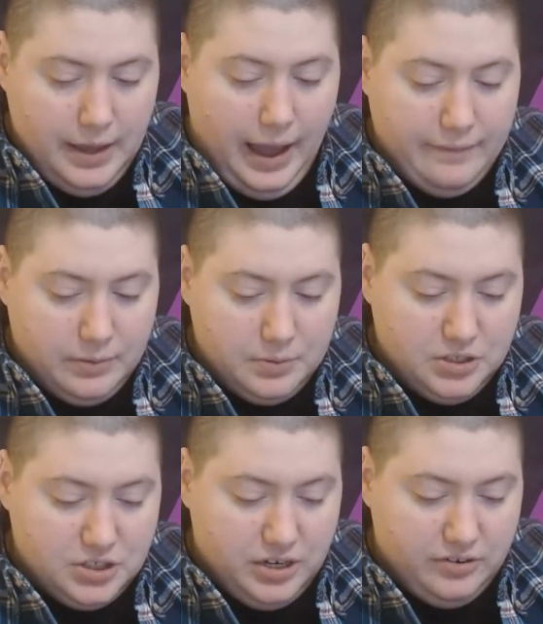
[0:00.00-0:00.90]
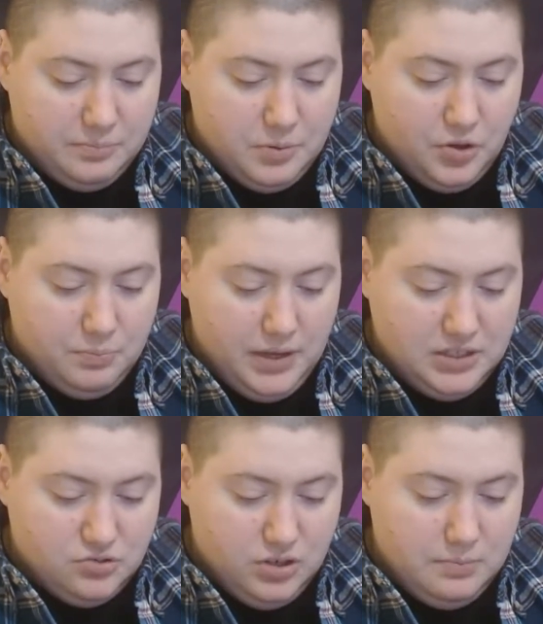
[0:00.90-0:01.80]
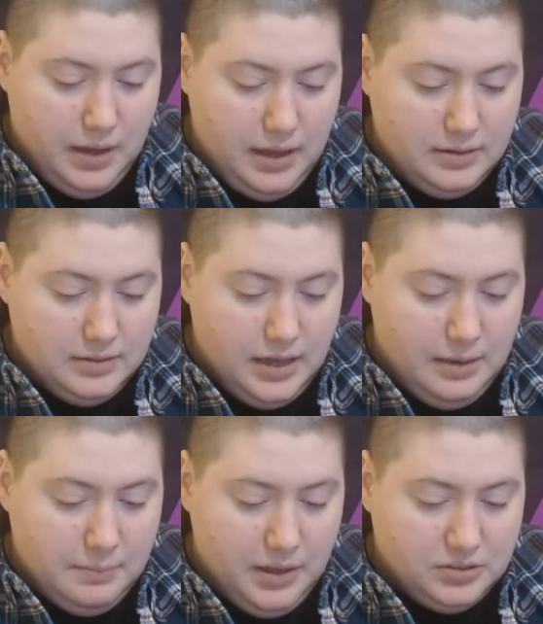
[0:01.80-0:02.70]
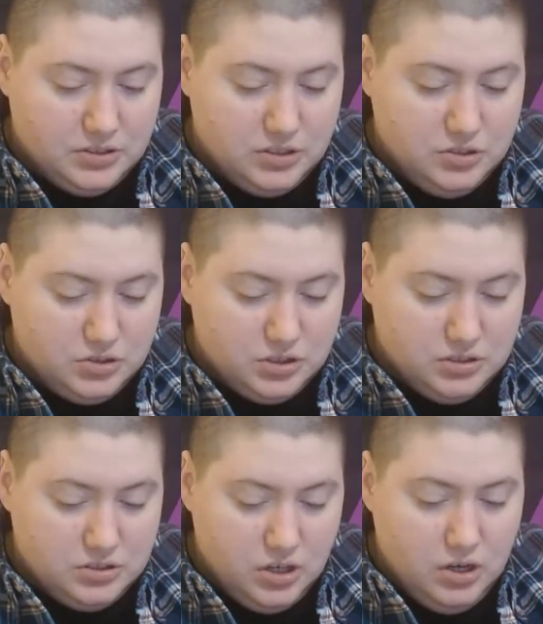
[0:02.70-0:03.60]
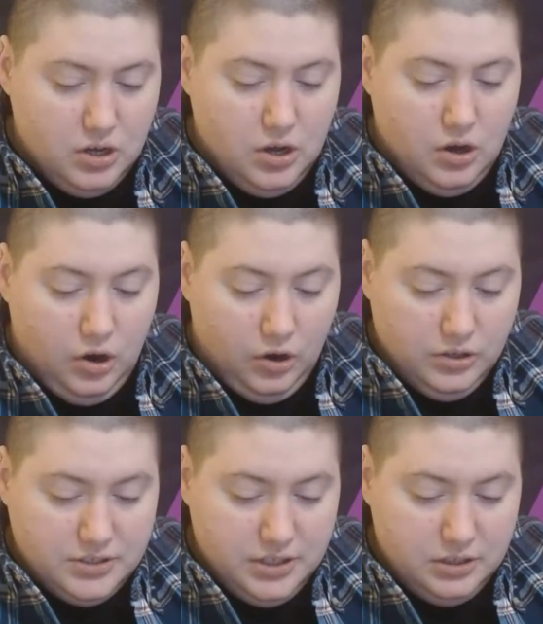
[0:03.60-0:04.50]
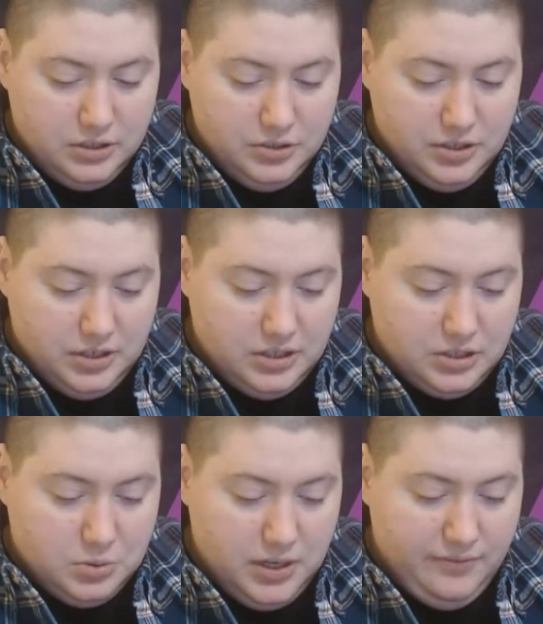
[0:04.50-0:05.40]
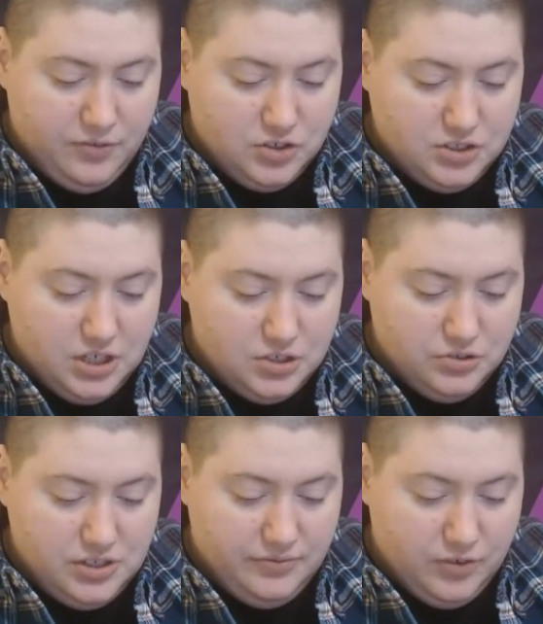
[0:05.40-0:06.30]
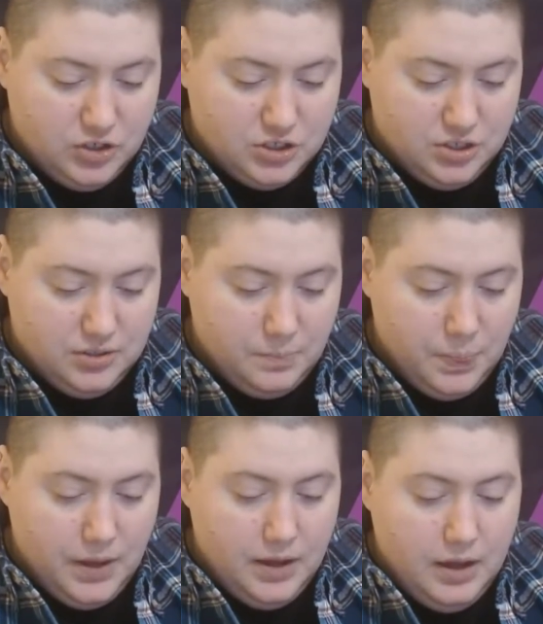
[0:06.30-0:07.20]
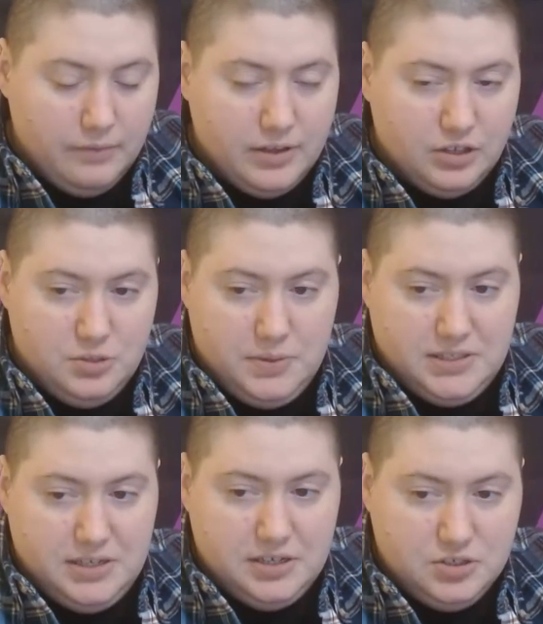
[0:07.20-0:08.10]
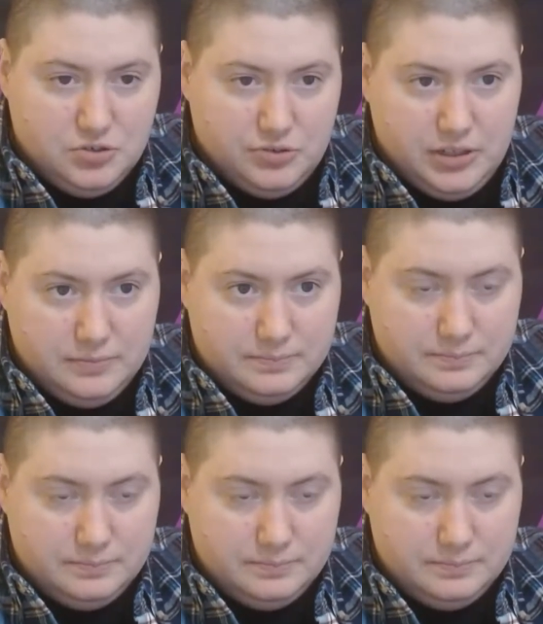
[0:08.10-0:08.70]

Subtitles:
having been shut out of both mainstream and gay male institutions, aren't included in the 21st century's version of LGBT history.